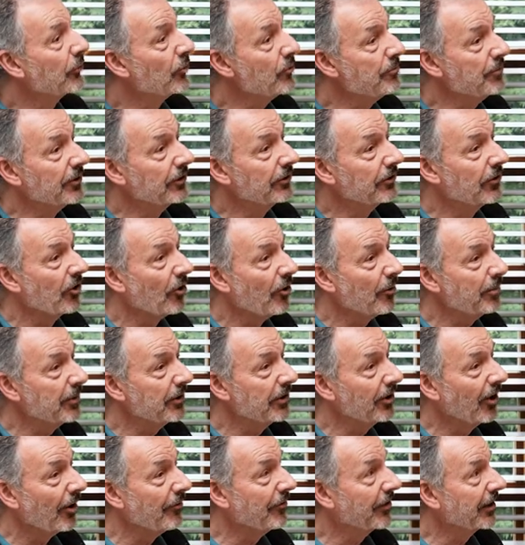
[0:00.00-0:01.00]
Roman
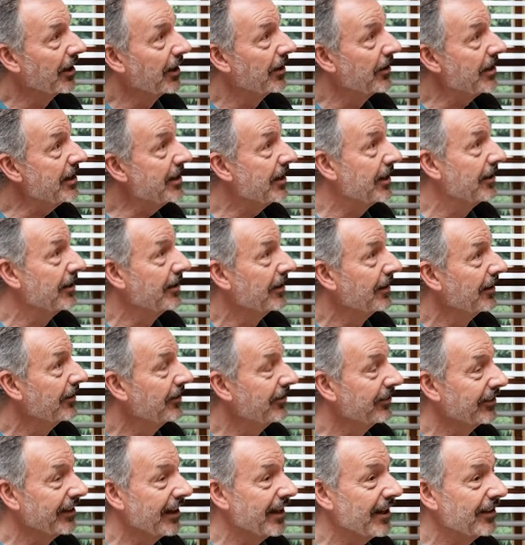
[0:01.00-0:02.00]
copy of a Greek
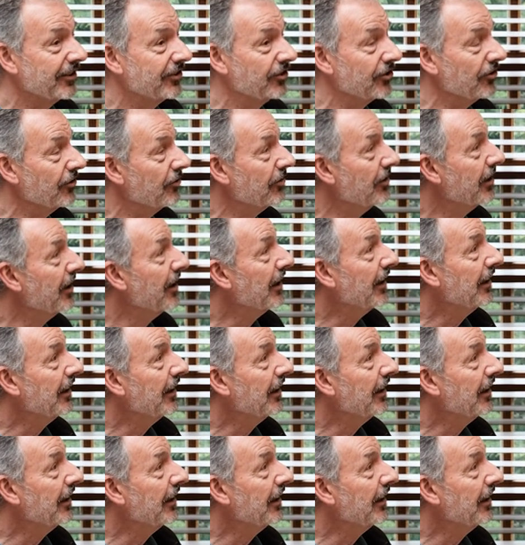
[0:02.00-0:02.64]
statue.